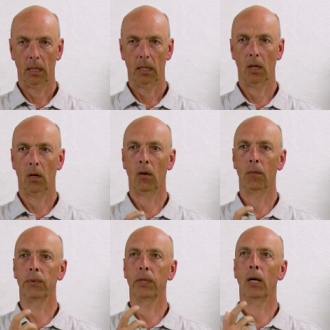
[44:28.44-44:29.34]
They
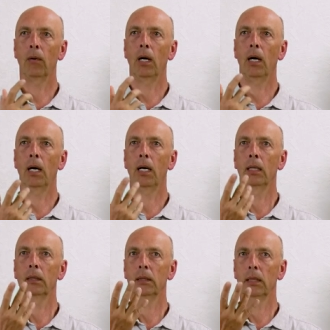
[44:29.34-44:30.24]
open our
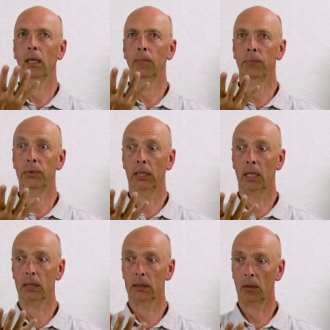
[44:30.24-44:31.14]
heart, they bring
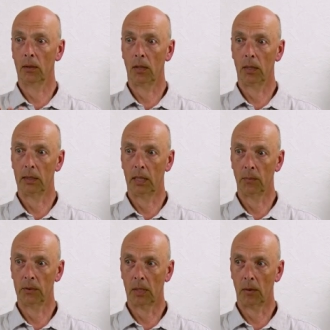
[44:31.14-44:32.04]
us in contact
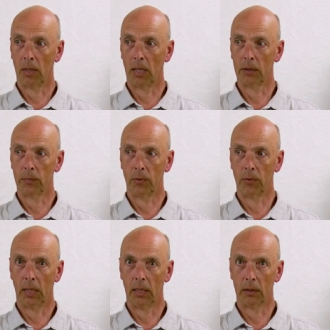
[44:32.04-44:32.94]
with our
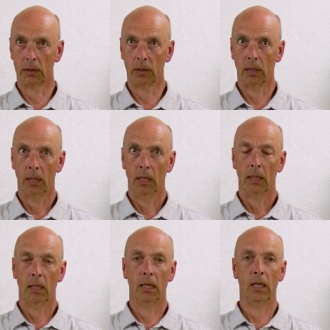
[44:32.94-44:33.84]
aspiration,
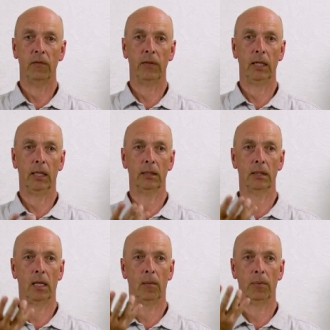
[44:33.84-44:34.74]
the living
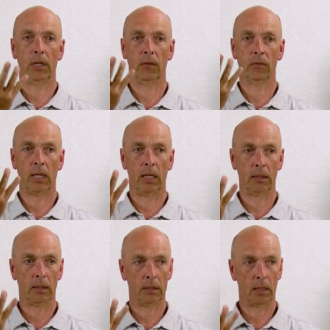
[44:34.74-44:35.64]
example
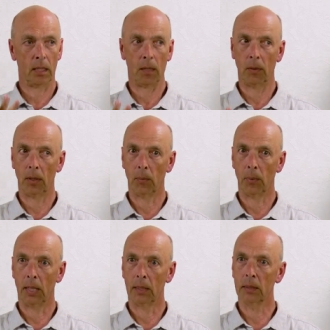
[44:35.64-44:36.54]
arises in our
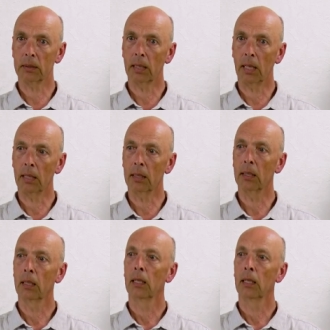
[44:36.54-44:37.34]
awareness, and